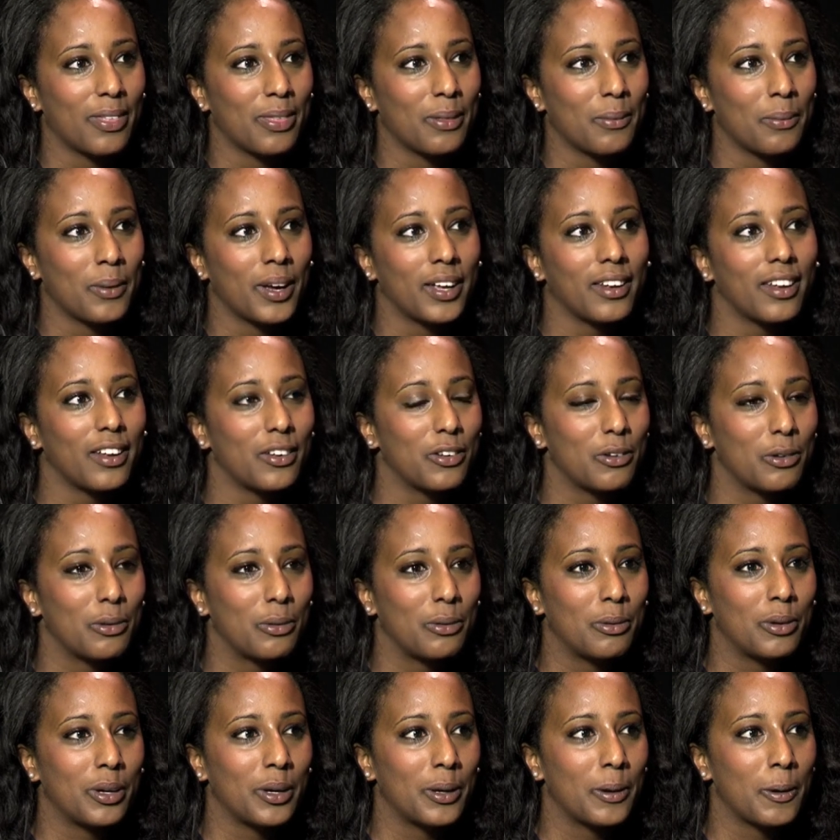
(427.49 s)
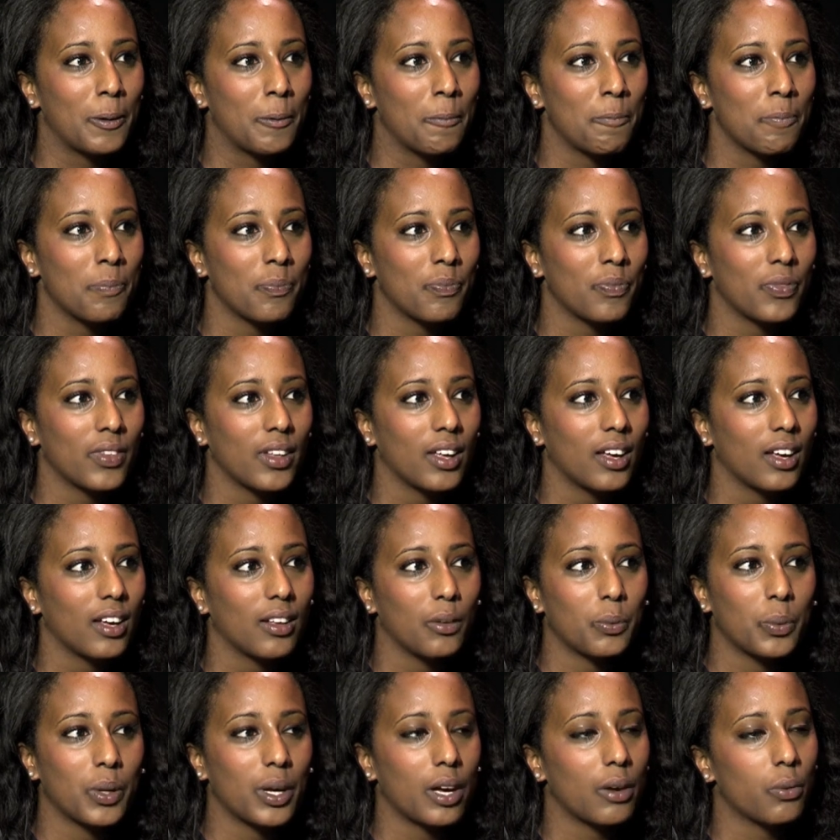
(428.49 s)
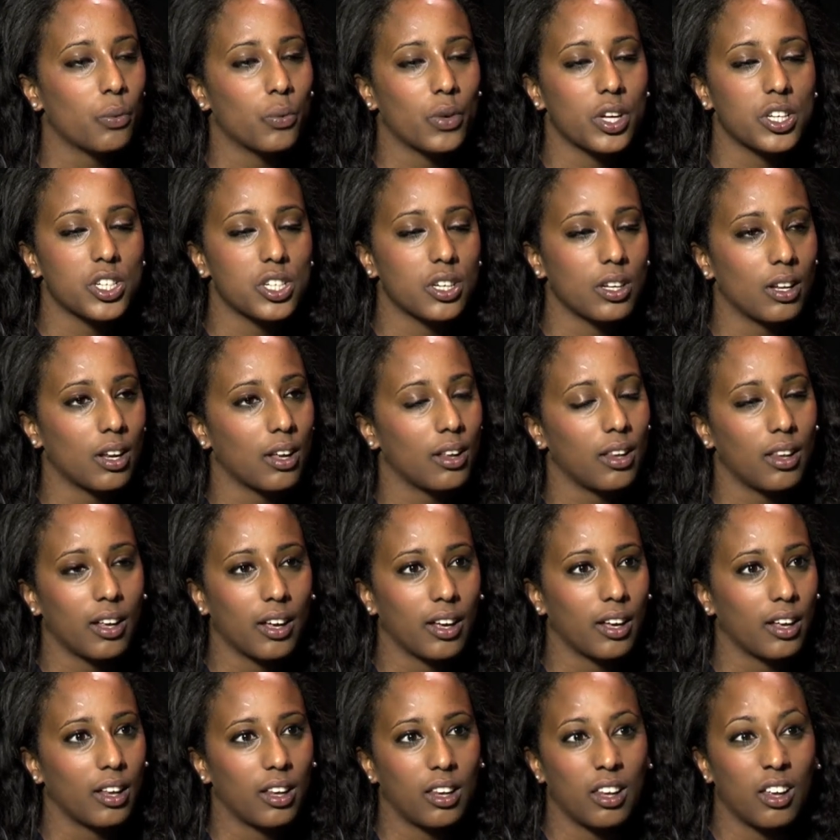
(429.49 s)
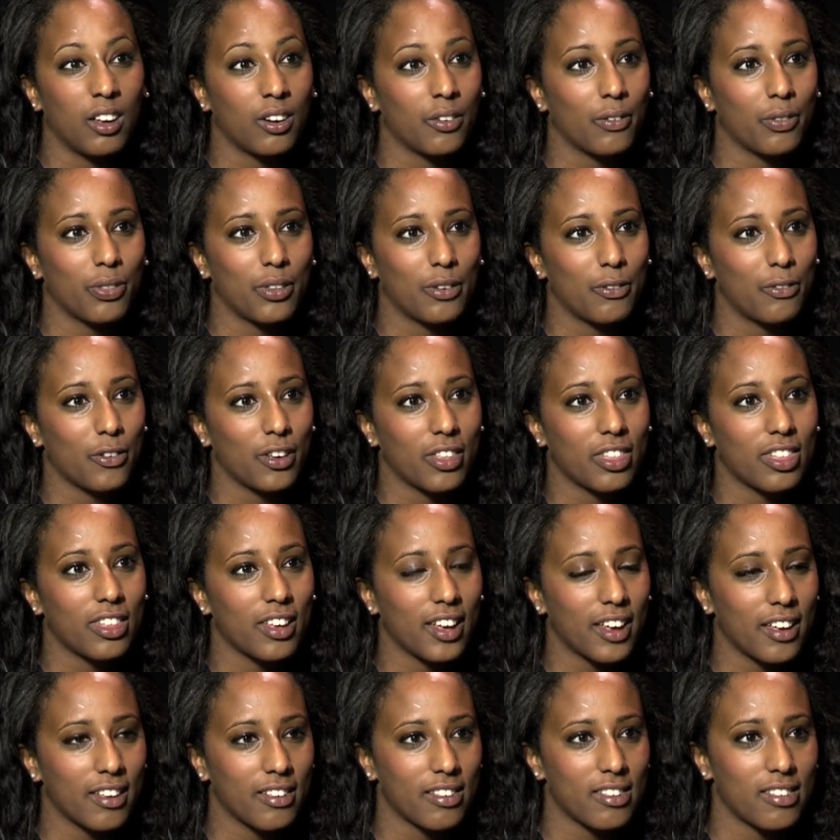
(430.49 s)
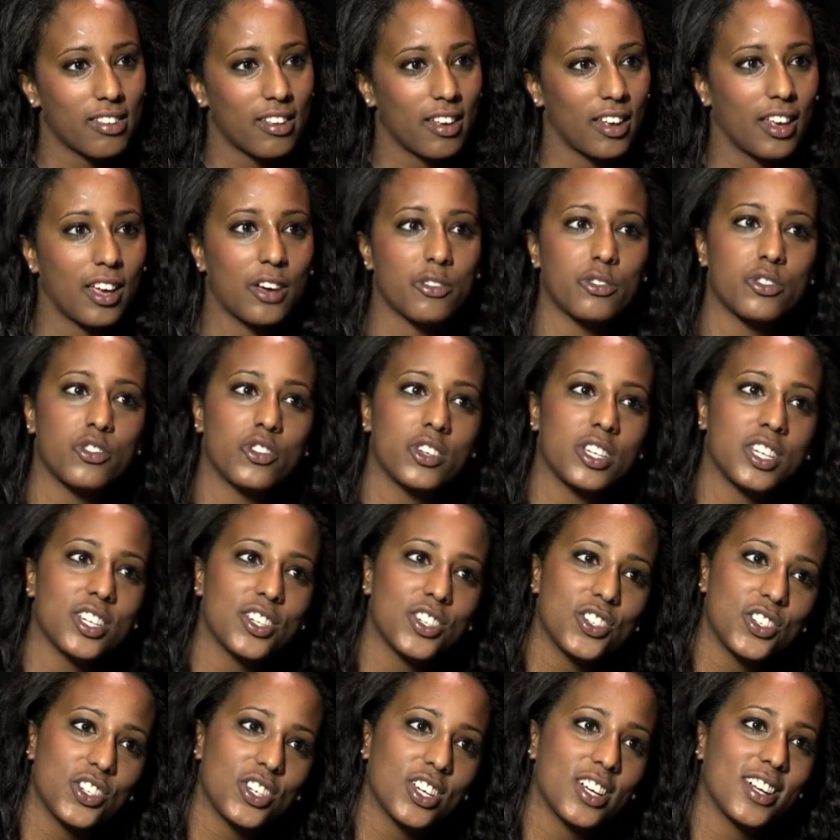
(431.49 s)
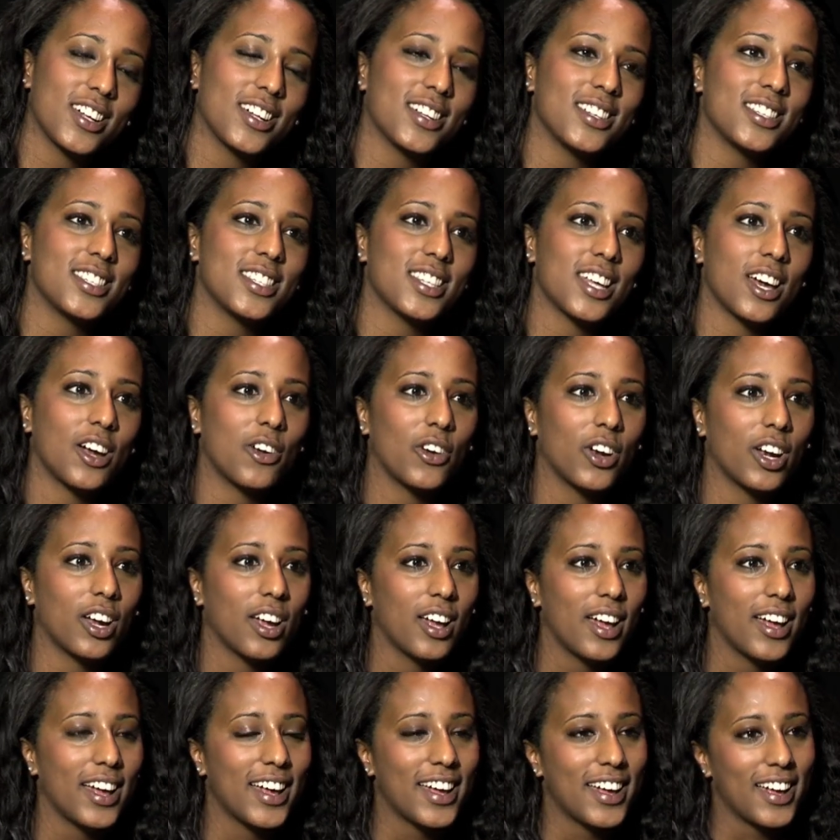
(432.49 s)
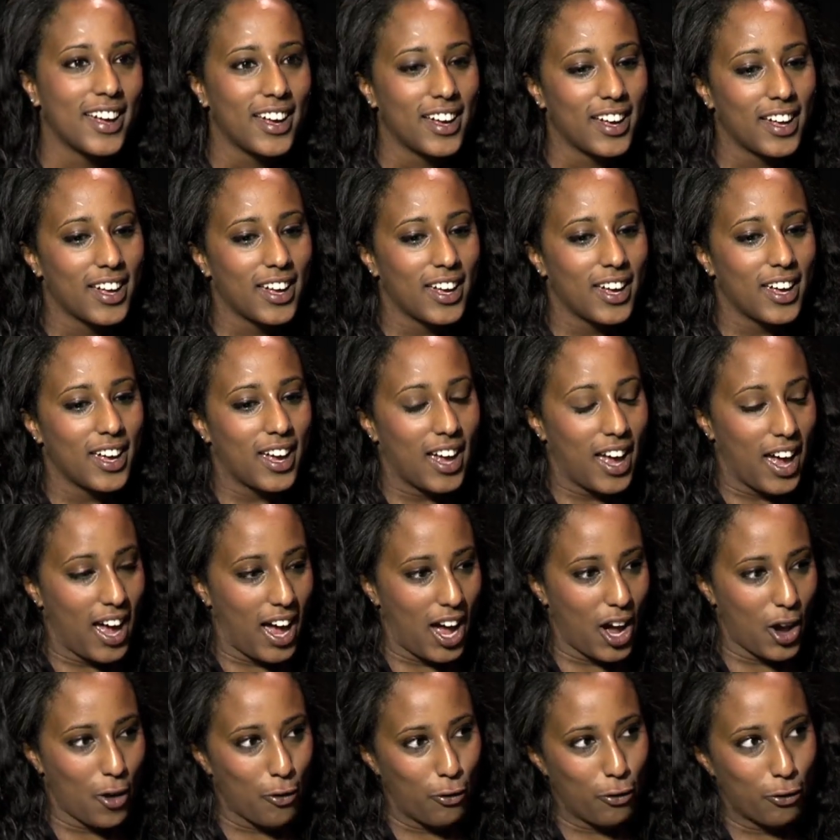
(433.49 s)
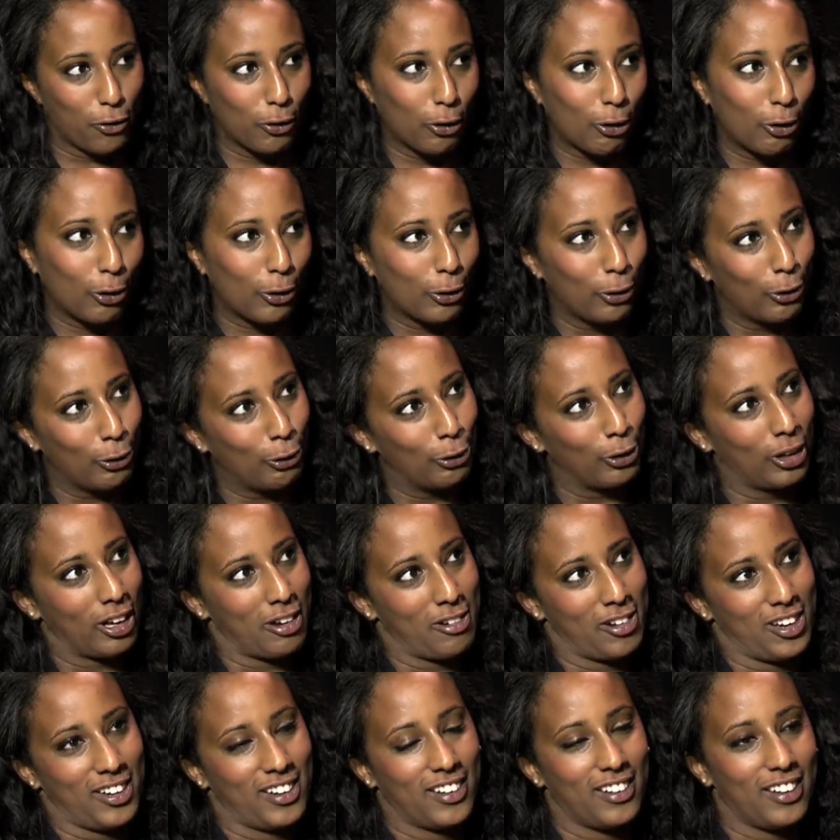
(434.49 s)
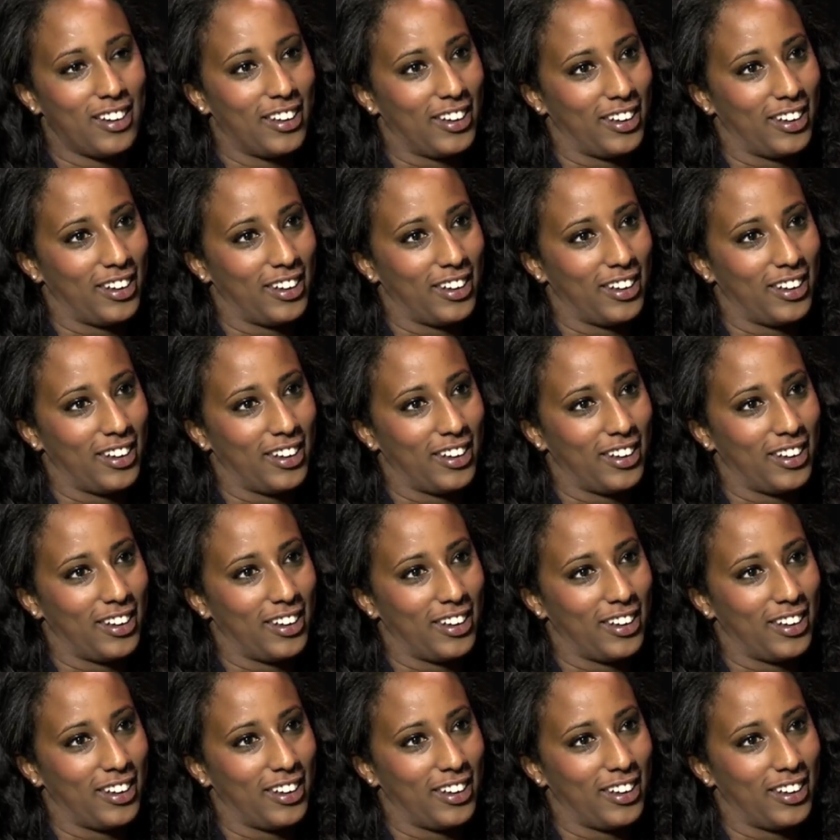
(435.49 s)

way that we are rich in like a lot of different things, like our traditions, our food, our